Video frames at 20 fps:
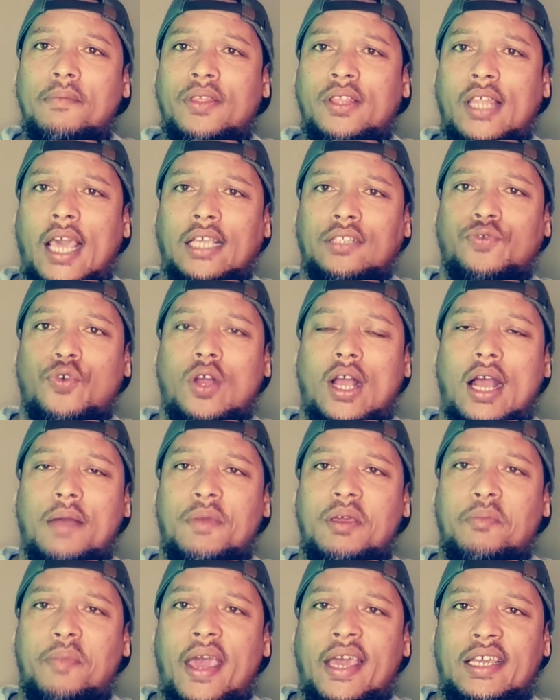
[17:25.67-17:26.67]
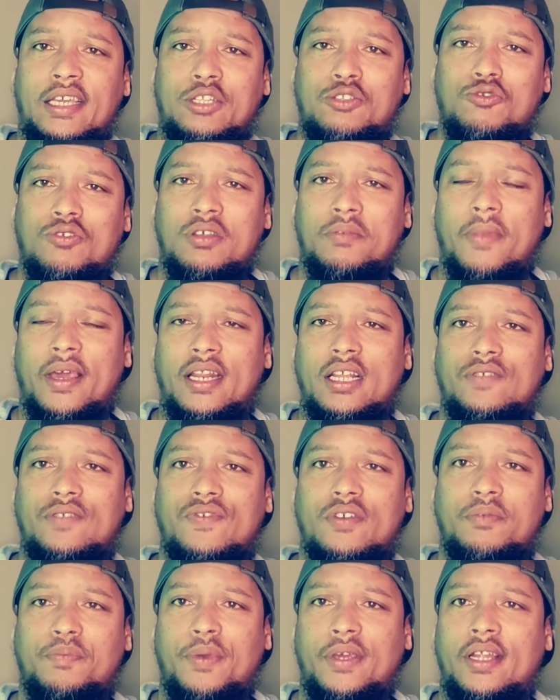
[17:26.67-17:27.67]
thanks for coming back into the
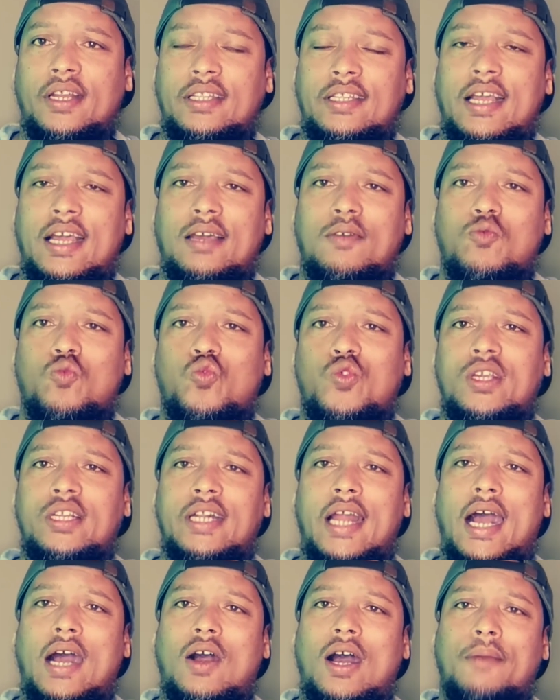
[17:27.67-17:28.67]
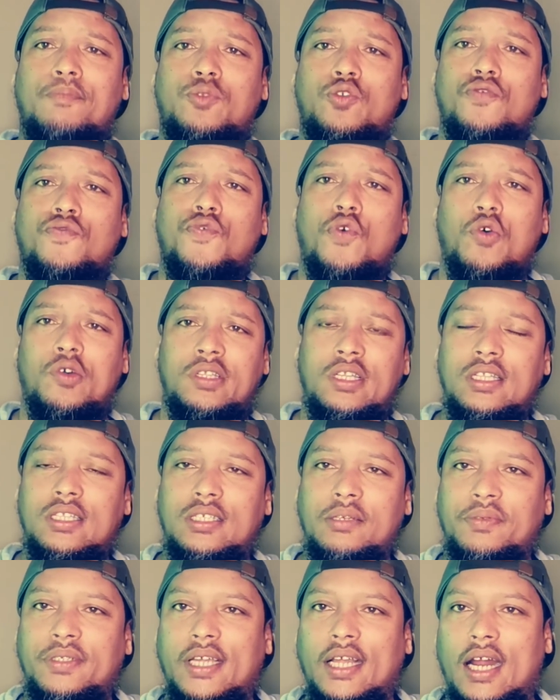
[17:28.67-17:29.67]
Manosphere Paradigm. We now up to 14
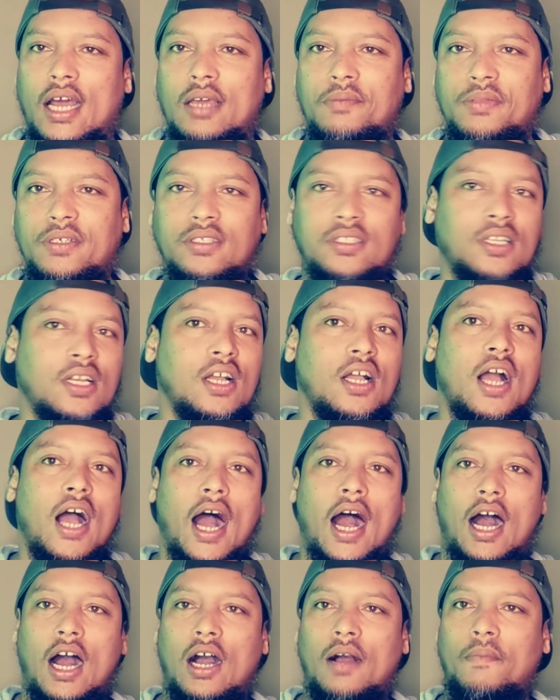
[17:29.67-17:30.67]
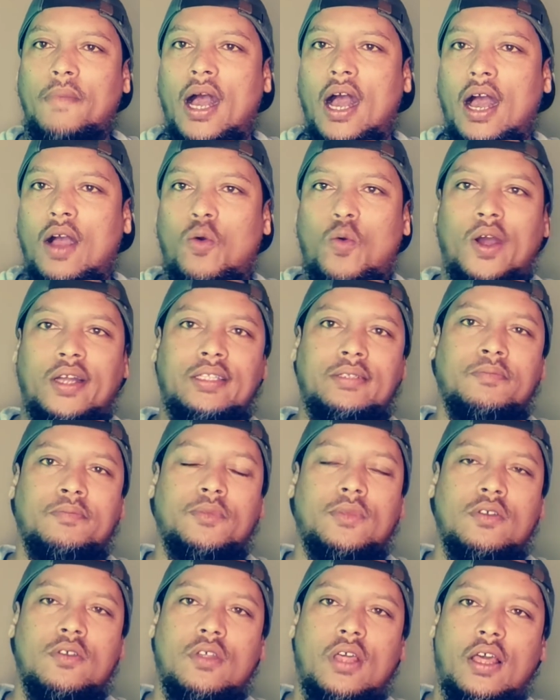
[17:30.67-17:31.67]
subscribers. I want
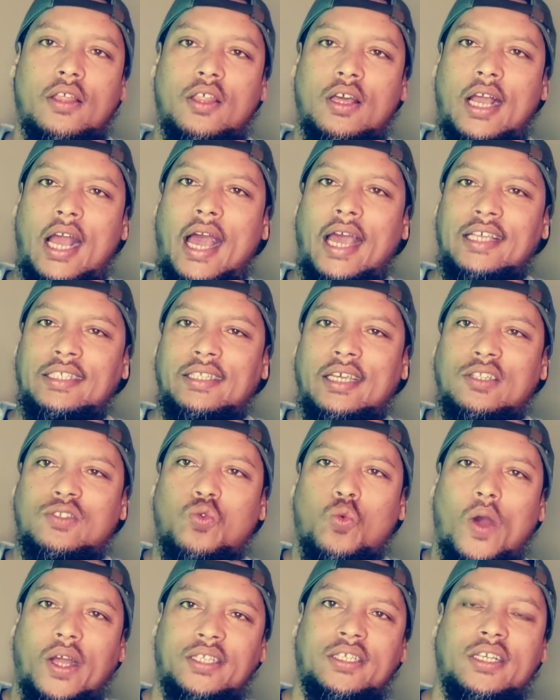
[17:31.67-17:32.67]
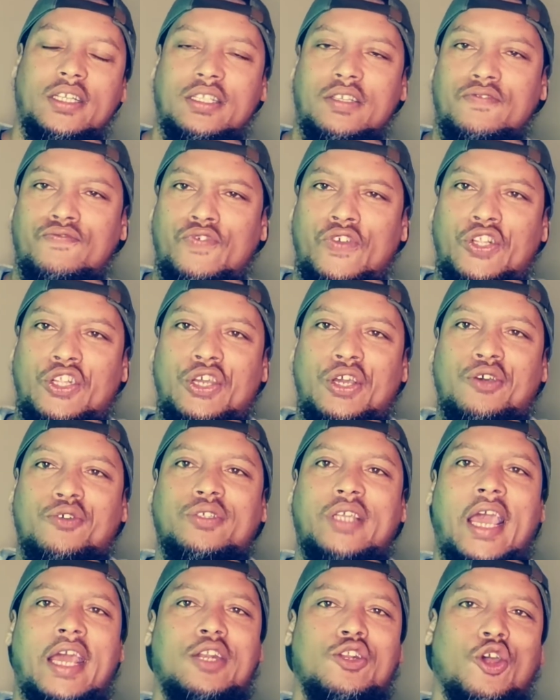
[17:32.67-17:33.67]
the guys that's watching this
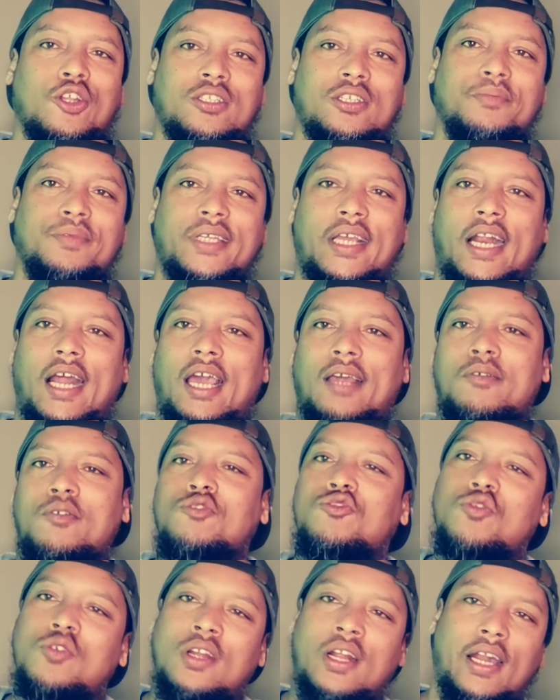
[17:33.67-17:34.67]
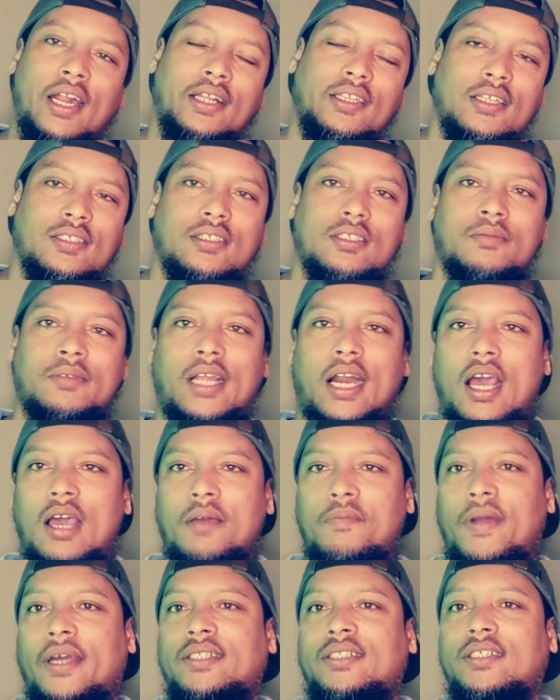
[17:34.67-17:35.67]
video and not subscribing to click the
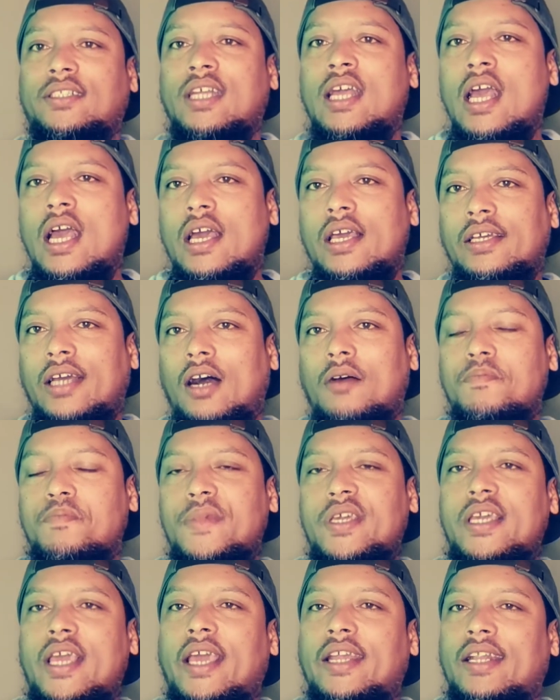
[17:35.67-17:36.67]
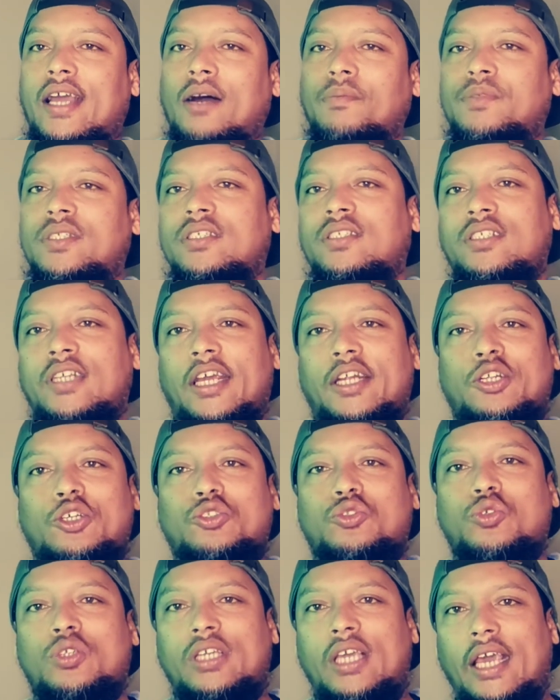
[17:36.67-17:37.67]
subscribe button. Help me and help this channel
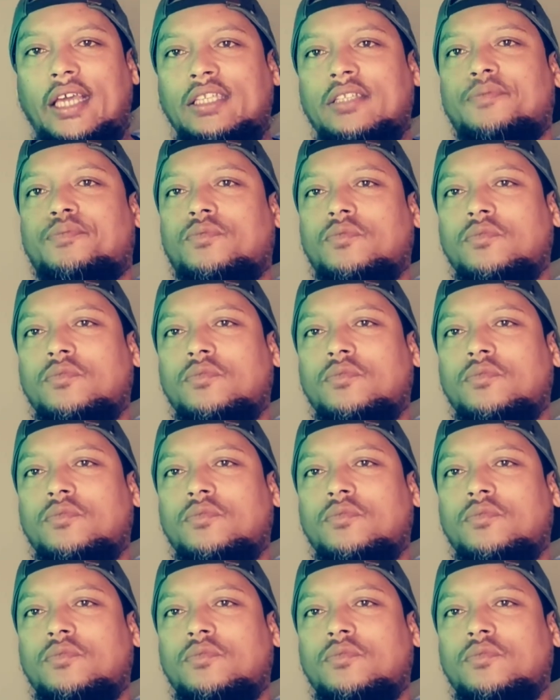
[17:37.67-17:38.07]
to get